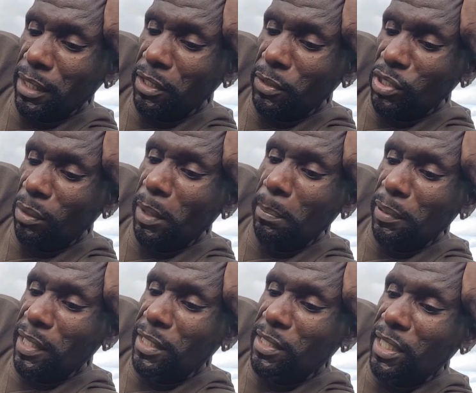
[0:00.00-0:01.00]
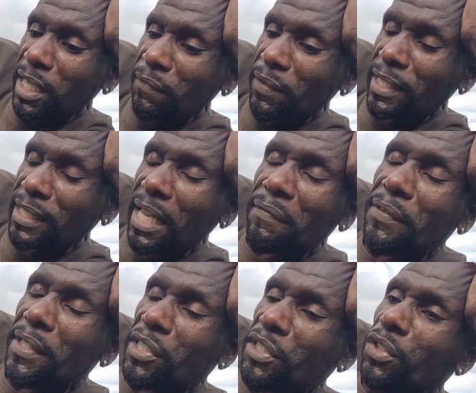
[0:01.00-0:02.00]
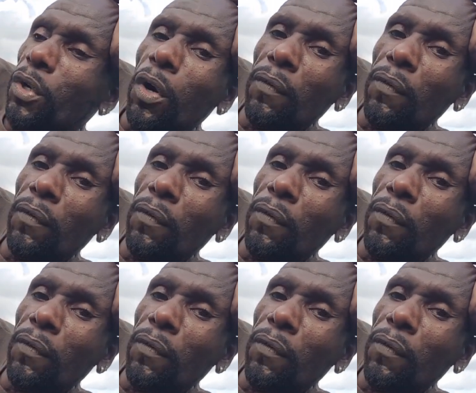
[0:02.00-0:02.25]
can someone please give a definition